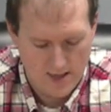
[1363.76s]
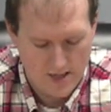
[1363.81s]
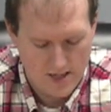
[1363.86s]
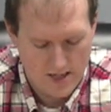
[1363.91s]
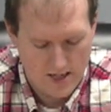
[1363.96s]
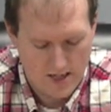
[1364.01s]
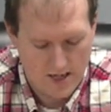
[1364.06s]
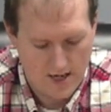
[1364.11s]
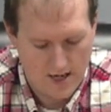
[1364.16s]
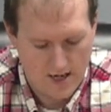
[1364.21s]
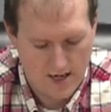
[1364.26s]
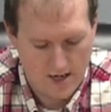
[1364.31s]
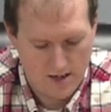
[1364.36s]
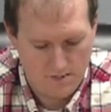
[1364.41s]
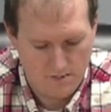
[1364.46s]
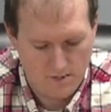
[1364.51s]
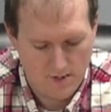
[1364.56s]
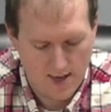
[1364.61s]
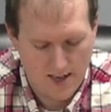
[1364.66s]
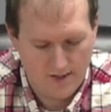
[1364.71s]

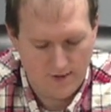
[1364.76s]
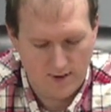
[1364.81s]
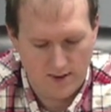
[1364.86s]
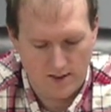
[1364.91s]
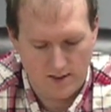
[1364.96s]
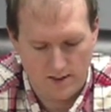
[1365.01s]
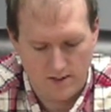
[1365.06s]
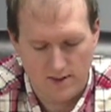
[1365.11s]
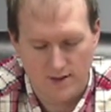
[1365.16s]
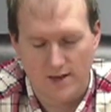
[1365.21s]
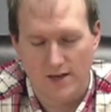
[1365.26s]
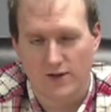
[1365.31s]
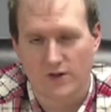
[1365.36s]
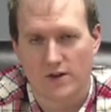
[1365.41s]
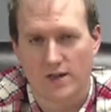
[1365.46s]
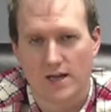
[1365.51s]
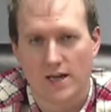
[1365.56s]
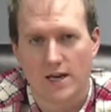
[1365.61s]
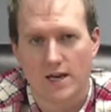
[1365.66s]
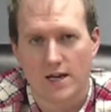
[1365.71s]
on the
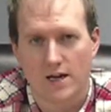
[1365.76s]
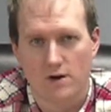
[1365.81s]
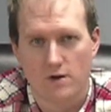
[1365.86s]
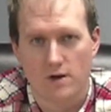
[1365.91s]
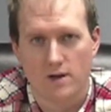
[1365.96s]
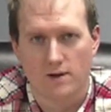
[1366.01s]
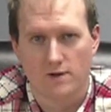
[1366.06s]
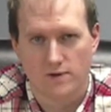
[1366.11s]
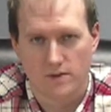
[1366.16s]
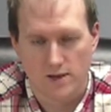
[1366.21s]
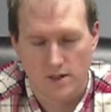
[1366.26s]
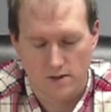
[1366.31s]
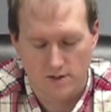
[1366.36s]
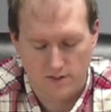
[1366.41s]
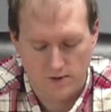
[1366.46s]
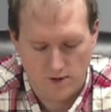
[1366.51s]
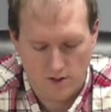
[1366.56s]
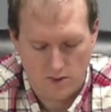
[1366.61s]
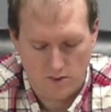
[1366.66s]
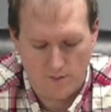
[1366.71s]
designated areas there.
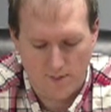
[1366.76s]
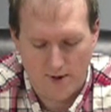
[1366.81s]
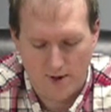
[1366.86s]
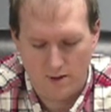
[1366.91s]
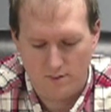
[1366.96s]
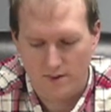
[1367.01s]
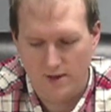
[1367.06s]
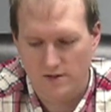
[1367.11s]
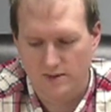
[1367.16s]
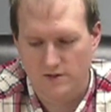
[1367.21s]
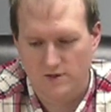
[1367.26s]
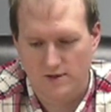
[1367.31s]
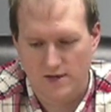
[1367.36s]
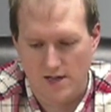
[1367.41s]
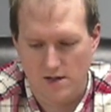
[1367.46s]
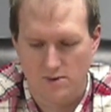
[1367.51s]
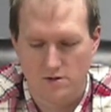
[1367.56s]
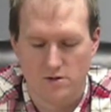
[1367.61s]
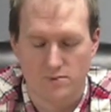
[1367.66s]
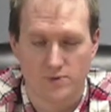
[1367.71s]
So apartments,
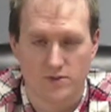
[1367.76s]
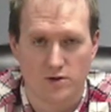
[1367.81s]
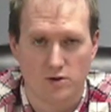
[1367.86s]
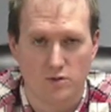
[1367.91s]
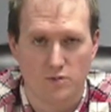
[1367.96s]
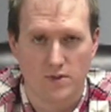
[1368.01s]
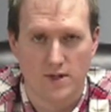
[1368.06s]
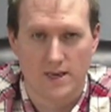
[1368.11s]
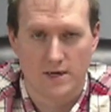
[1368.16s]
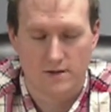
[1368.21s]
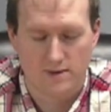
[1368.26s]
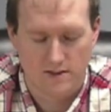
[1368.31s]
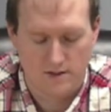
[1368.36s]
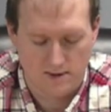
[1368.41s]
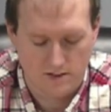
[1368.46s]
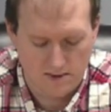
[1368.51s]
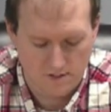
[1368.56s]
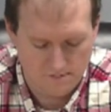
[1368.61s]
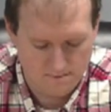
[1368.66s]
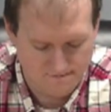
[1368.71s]
townhomes,
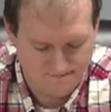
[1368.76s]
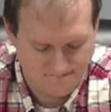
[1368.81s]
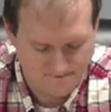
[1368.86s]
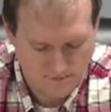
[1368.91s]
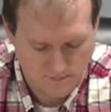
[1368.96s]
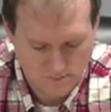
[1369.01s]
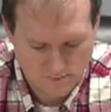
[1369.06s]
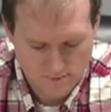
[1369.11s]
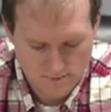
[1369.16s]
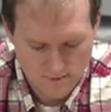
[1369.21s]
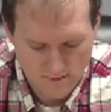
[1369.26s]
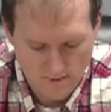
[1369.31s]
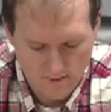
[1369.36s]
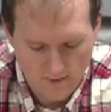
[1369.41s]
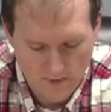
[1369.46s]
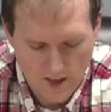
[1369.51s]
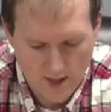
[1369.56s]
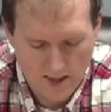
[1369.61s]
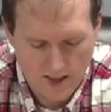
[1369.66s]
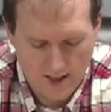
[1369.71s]
duplexes,
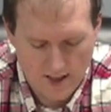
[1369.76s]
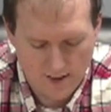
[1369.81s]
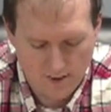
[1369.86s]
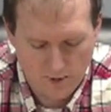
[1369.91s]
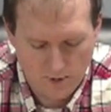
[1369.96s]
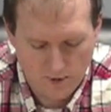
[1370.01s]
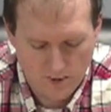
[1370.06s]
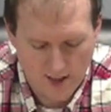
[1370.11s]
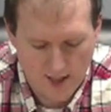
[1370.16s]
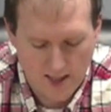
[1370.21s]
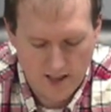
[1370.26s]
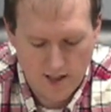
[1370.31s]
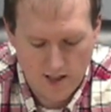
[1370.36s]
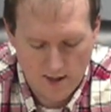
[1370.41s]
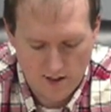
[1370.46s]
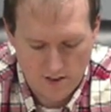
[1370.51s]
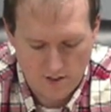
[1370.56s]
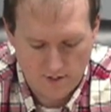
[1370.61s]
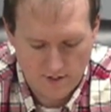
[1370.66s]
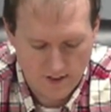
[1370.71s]
the whole 9
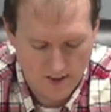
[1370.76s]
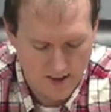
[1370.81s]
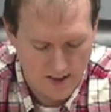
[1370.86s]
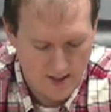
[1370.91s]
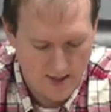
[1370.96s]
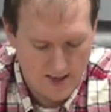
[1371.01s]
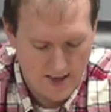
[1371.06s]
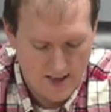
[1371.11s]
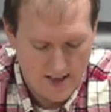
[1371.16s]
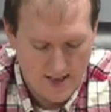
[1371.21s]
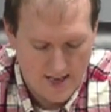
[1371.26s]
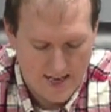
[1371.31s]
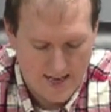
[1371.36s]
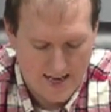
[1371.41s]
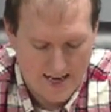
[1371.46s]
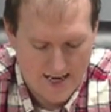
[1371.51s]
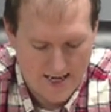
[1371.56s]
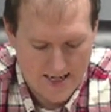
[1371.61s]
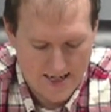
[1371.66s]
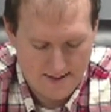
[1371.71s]
yards.
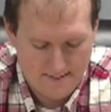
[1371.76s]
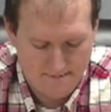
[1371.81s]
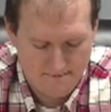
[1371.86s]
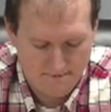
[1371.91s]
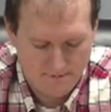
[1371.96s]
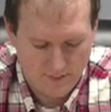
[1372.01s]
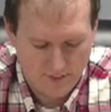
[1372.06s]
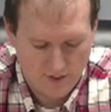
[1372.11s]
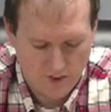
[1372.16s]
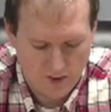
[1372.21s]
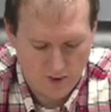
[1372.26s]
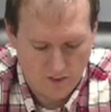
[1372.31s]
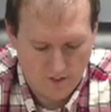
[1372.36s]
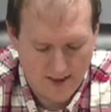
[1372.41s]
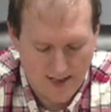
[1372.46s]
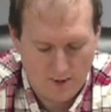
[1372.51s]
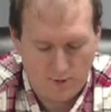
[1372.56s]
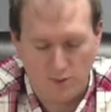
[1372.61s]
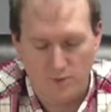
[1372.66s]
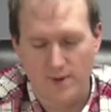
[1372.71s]
So
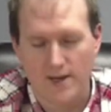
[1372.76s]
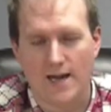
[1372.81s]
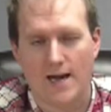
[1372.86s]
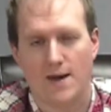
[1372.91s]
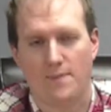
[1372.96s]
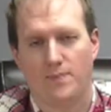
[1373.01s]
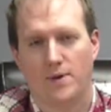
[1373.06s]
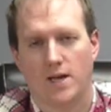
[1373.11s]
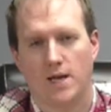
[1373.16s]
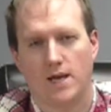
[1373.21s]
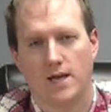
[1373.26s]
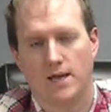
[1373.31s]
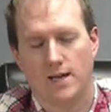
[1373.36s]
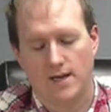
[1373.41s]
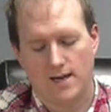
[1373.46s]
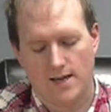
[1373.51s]
that will be happening